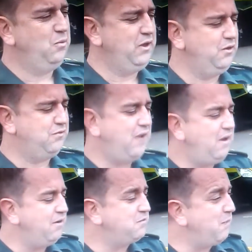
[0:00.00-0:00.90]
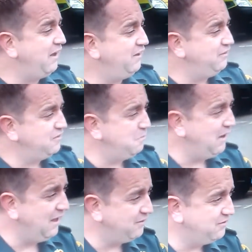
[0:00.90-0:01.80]
We use various bandages and
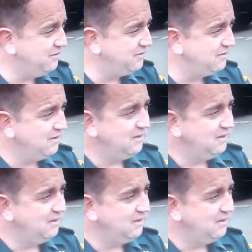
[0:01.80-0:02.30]
plasters,